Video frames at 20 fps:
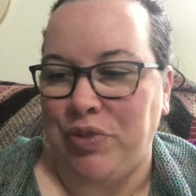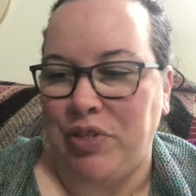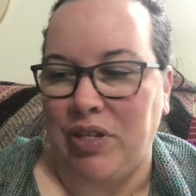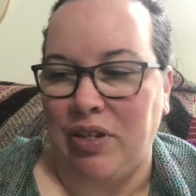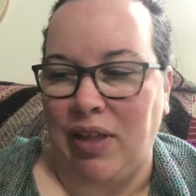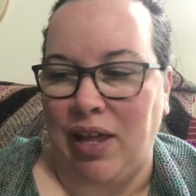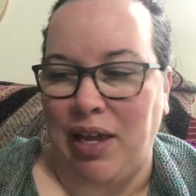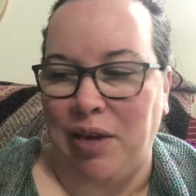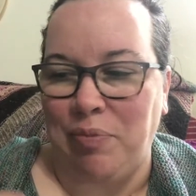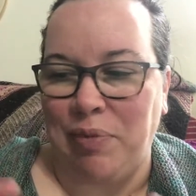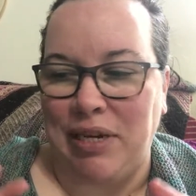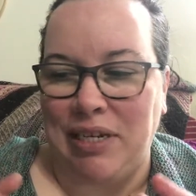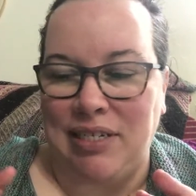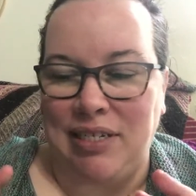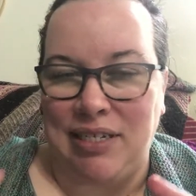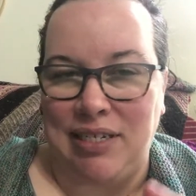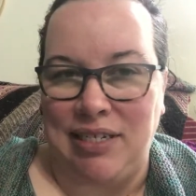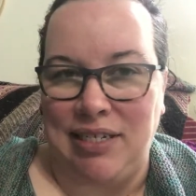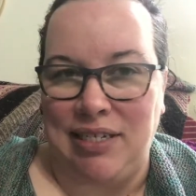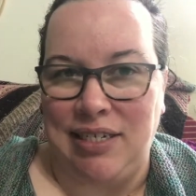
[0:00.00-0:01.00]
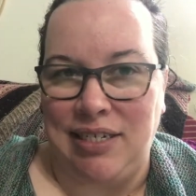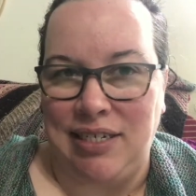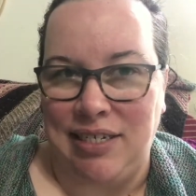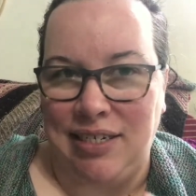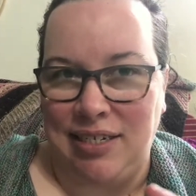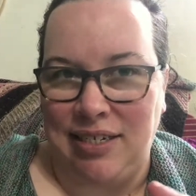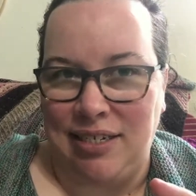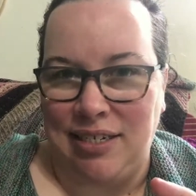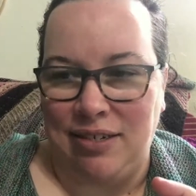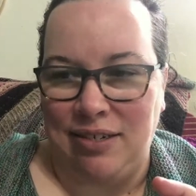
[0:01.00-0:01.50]
to
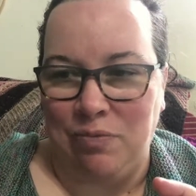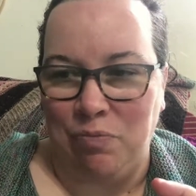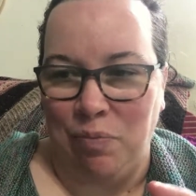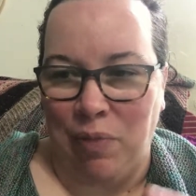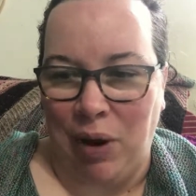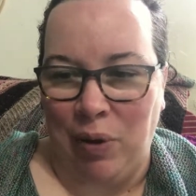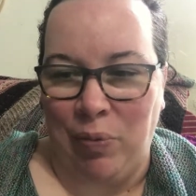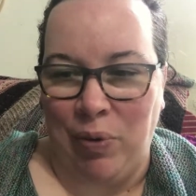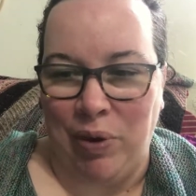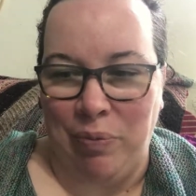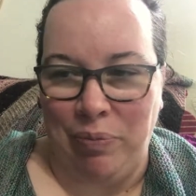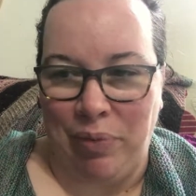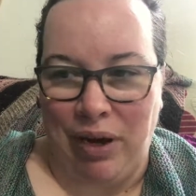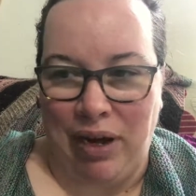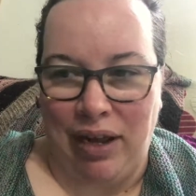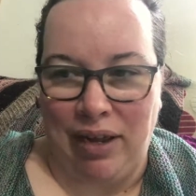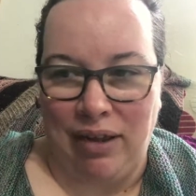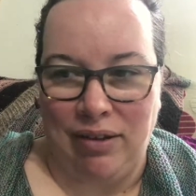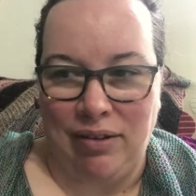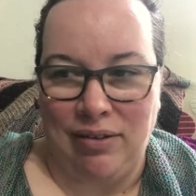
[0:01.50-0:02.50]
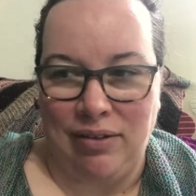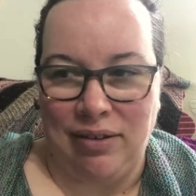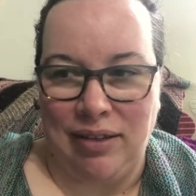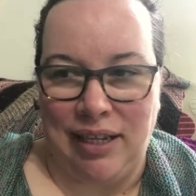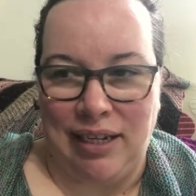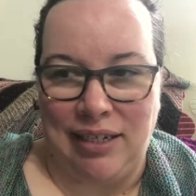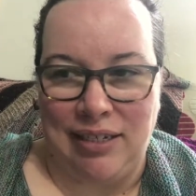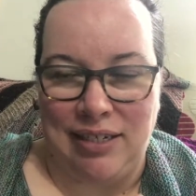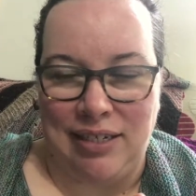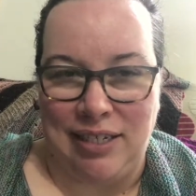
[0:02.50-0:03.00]
my whip pile,
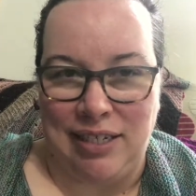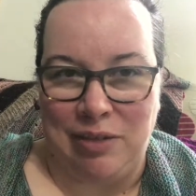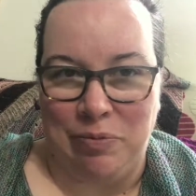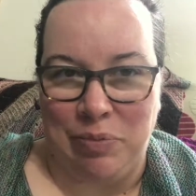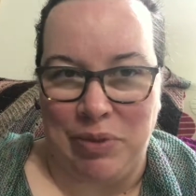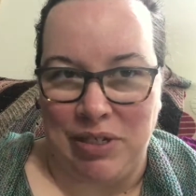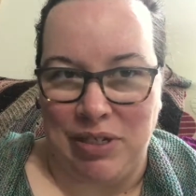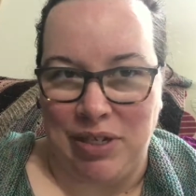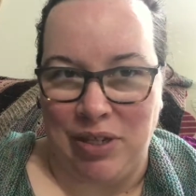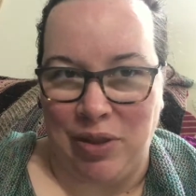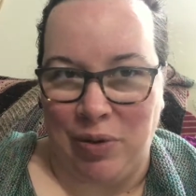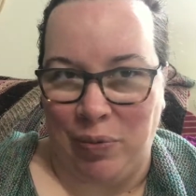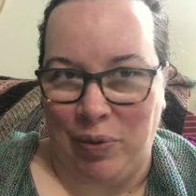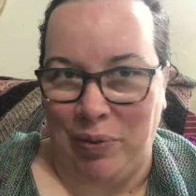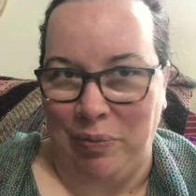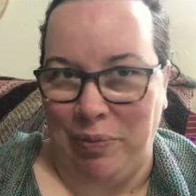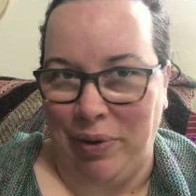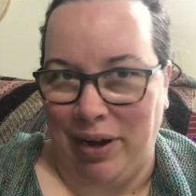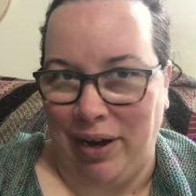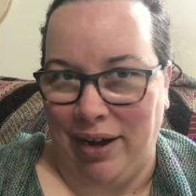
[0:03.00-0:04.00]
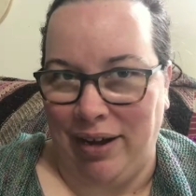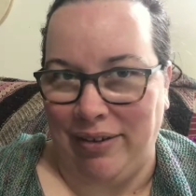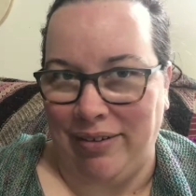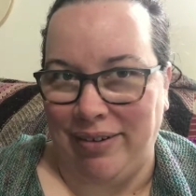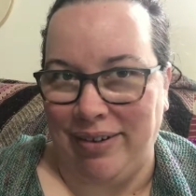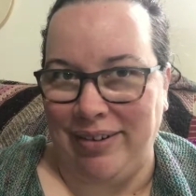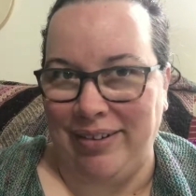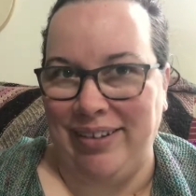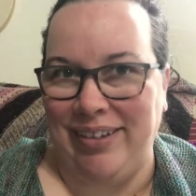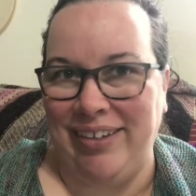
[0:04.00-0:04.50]
deep into the whip
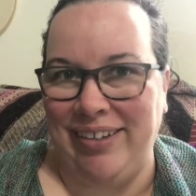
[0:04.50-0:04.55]
pile,